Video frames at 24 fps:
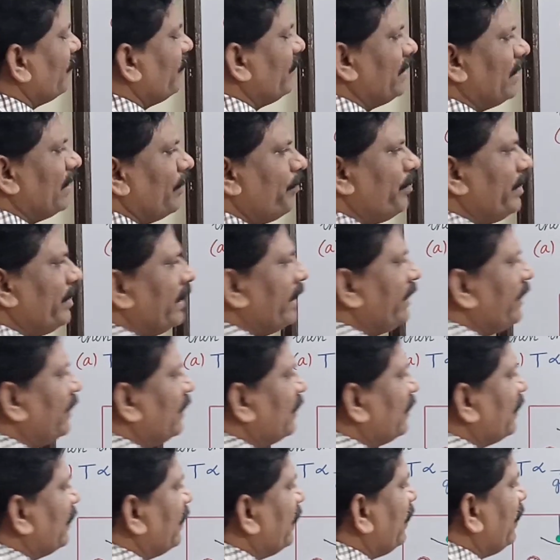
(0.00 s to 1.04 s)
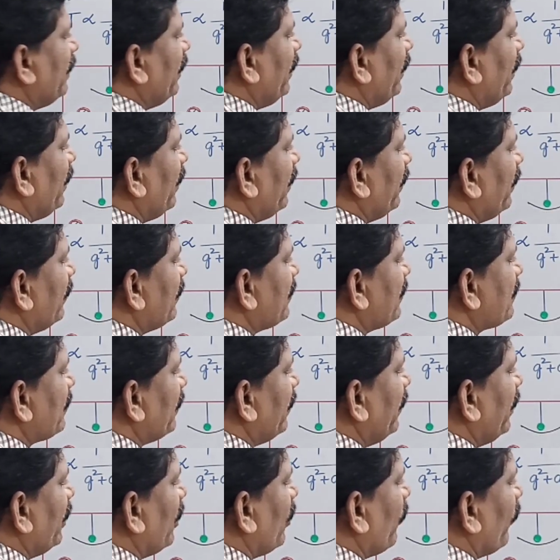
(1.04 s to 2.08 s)
with a period t is
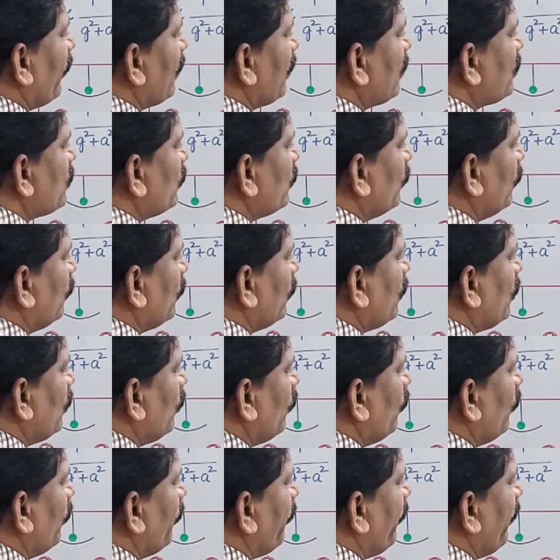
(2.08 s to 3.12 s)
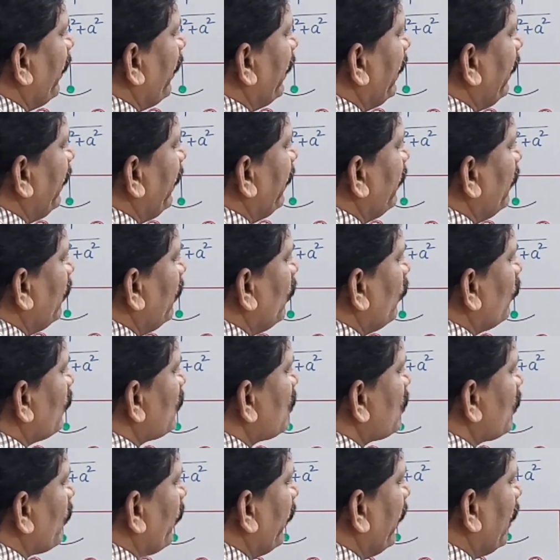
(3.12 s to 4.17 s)
equal to 2 pi into
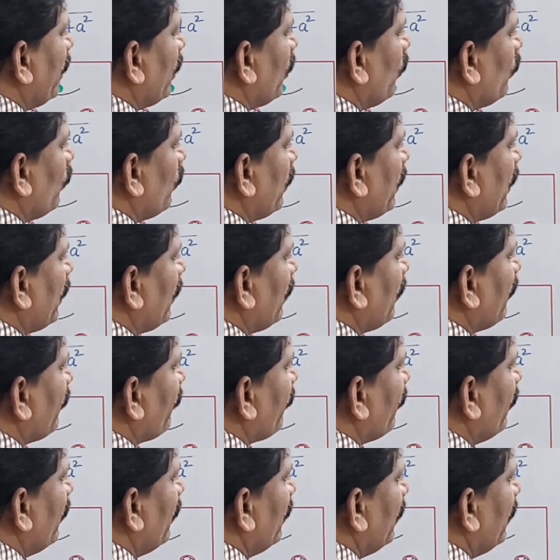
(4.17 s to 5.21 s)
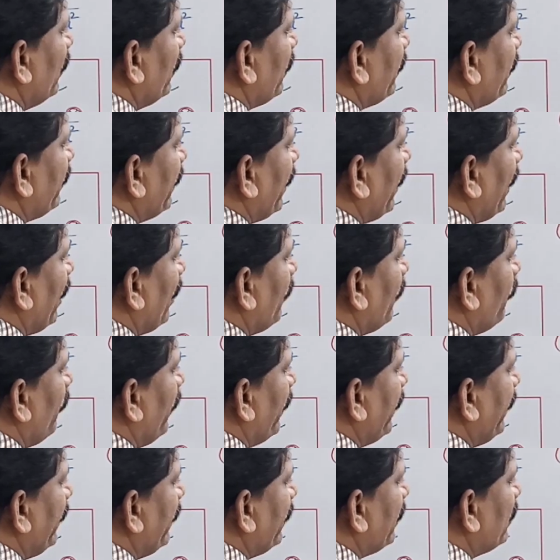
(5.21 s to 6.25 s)
square root of L
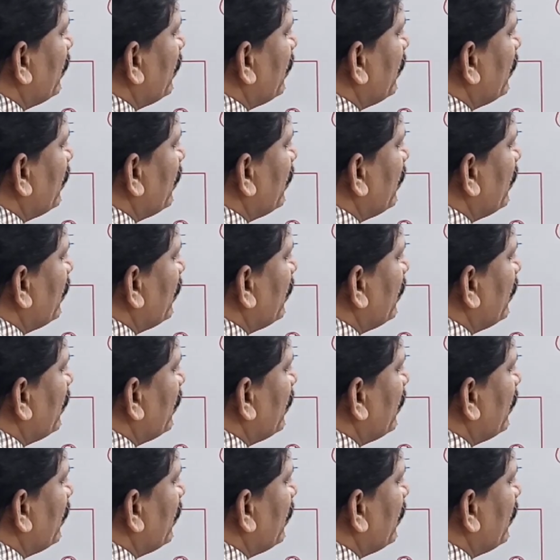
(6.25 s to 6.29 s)
by